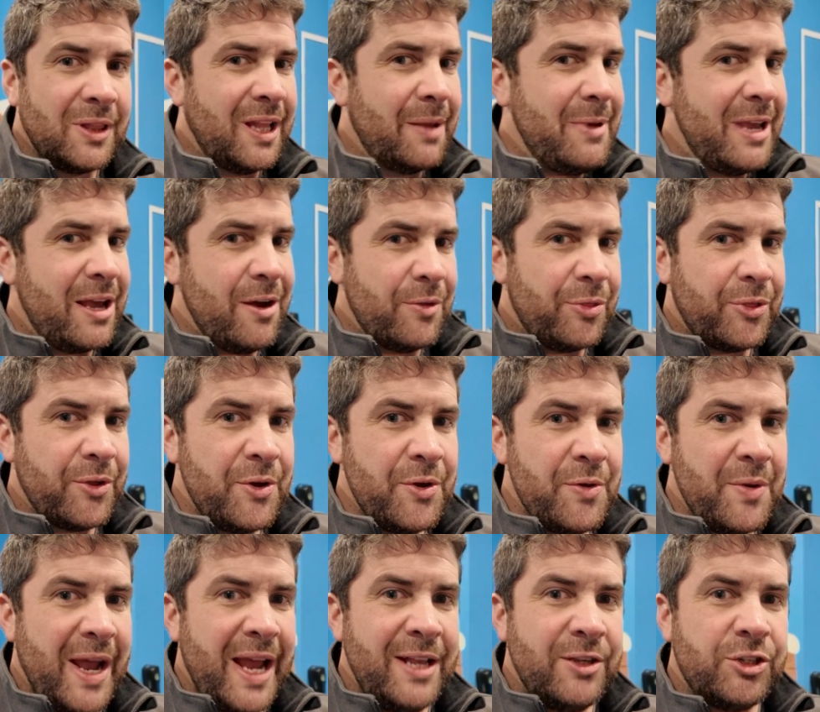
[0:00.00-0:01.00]
let me go
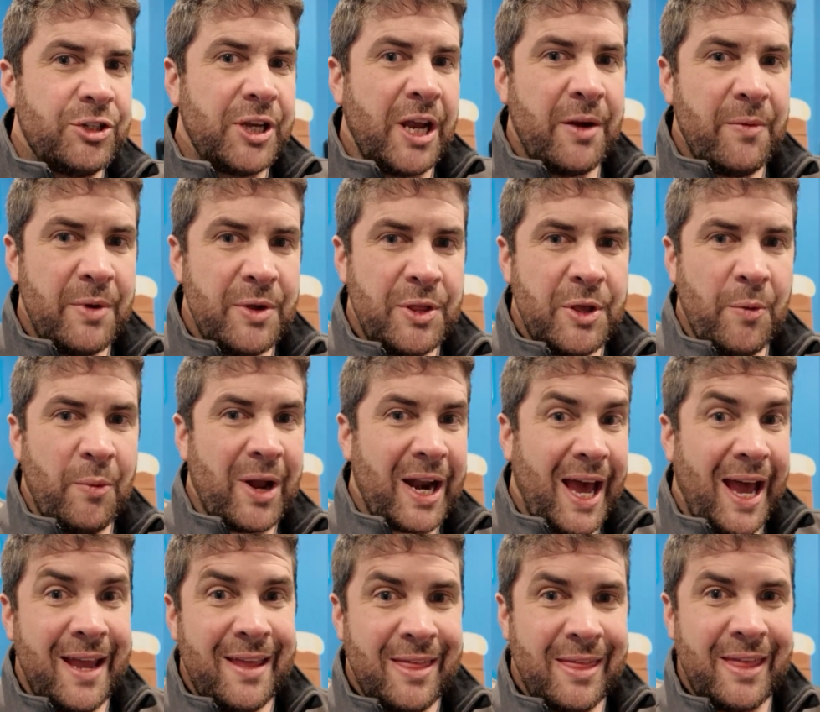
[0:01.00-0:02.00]
through and share with you
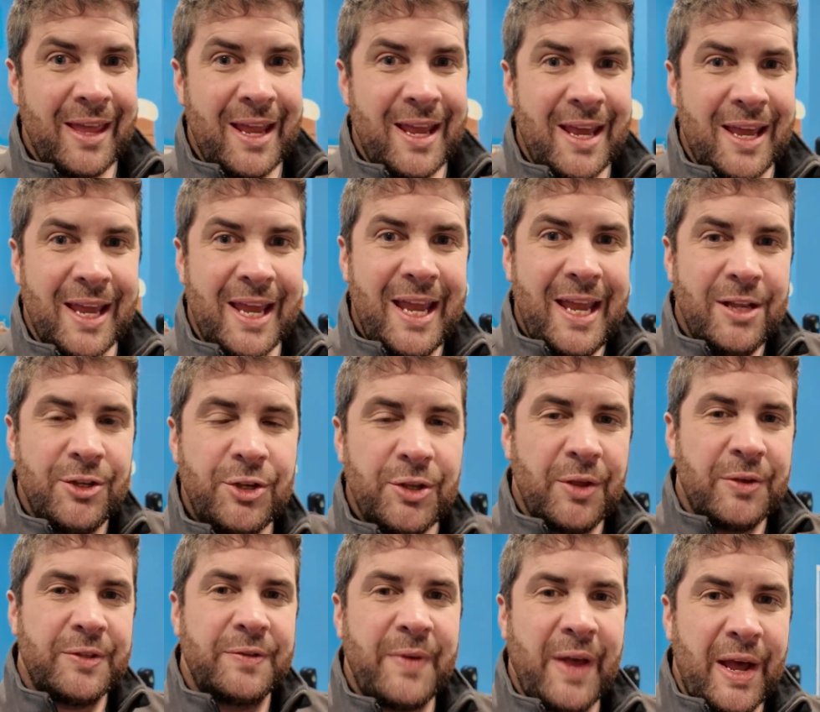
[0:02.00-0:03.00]
what I think each
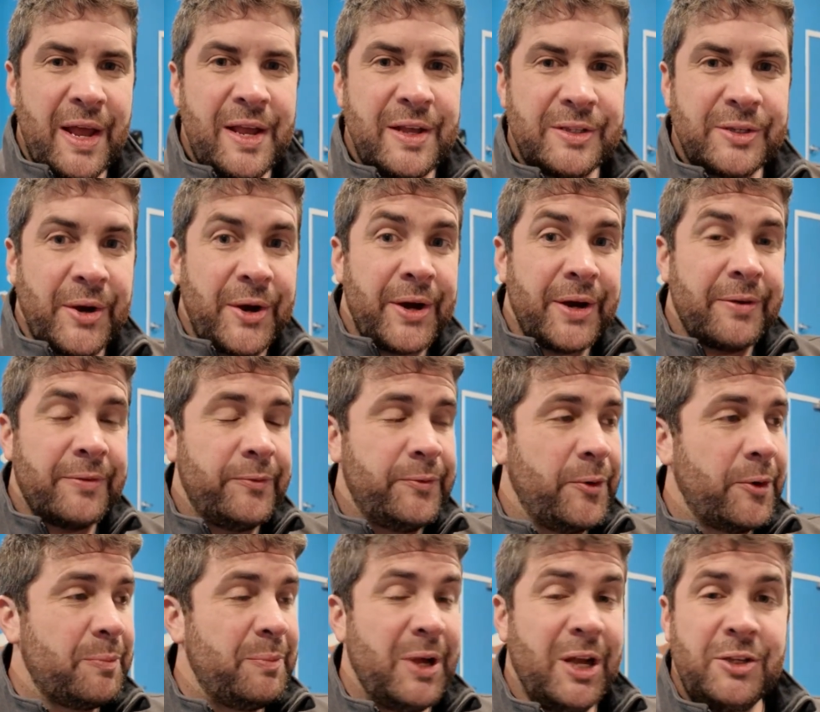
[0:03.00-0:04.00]
of those values are
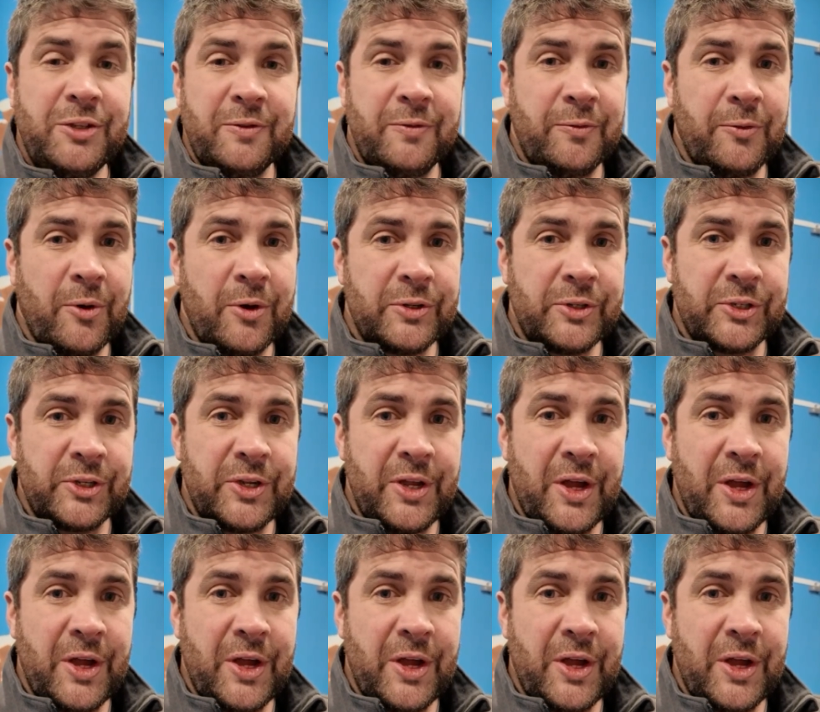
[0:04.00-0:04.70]
for Pigeon Forge